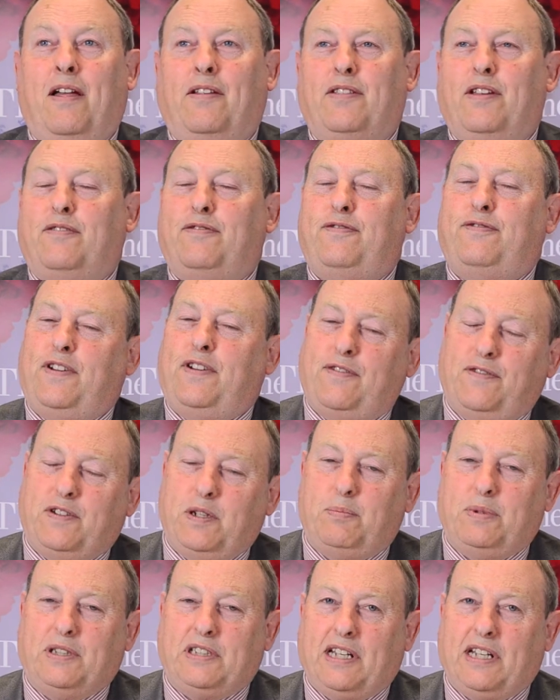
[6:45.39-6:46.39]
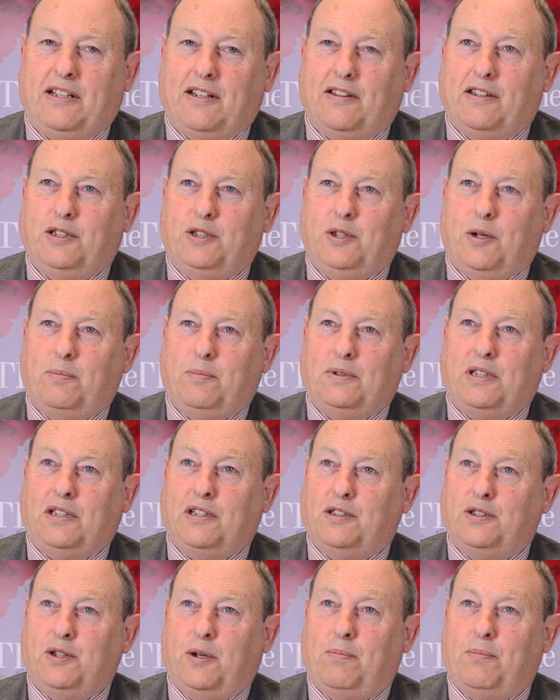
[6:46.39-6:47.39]
that 50% of the jobs in
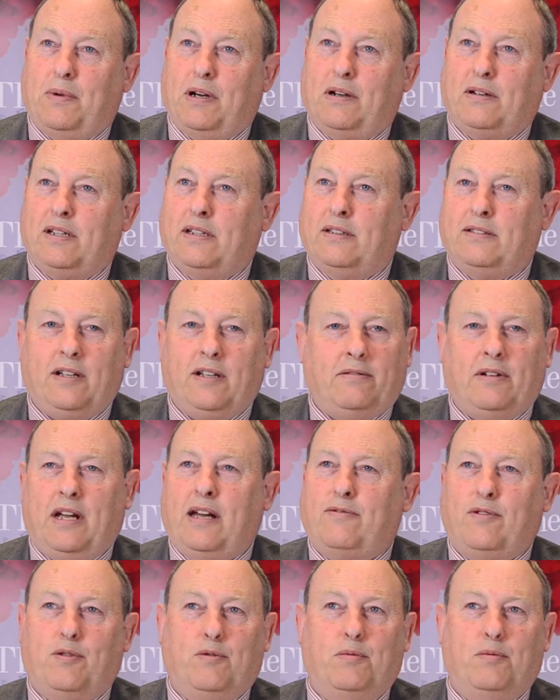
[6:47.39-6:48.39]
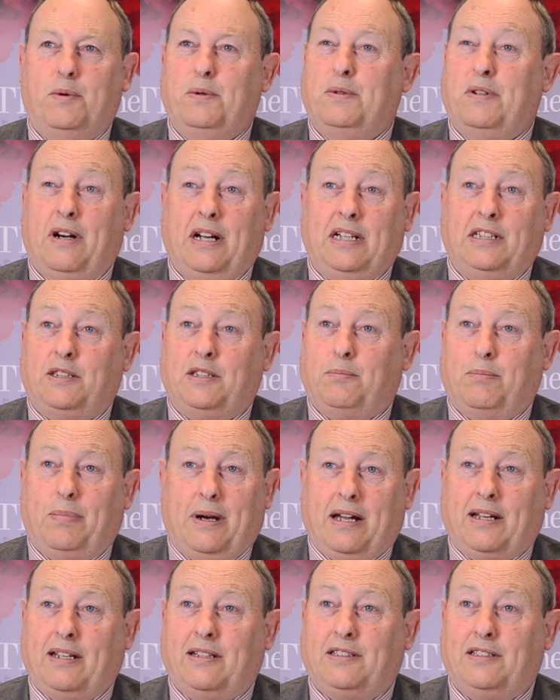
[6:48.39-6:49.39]
the job market don't have a remuneration
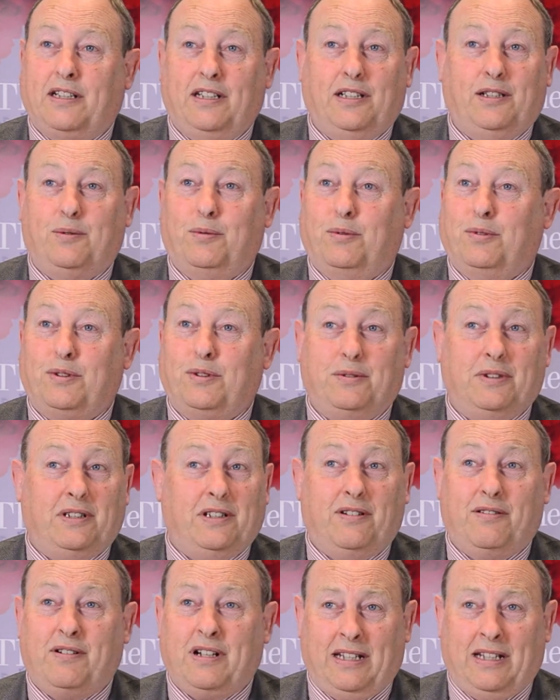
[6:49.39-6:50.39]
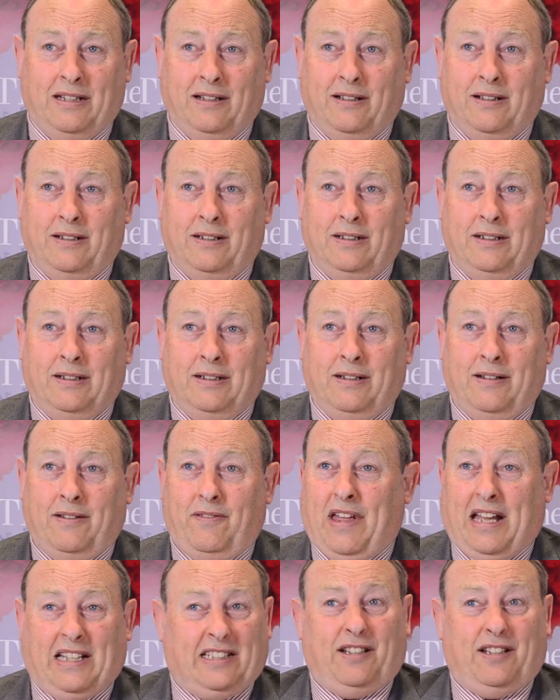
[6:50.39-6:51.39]
package equal to a degree.
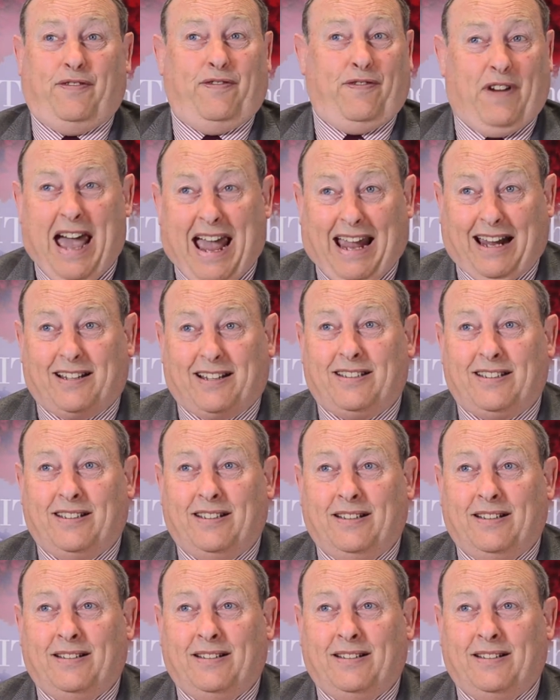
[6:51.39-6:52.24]
That's a fact.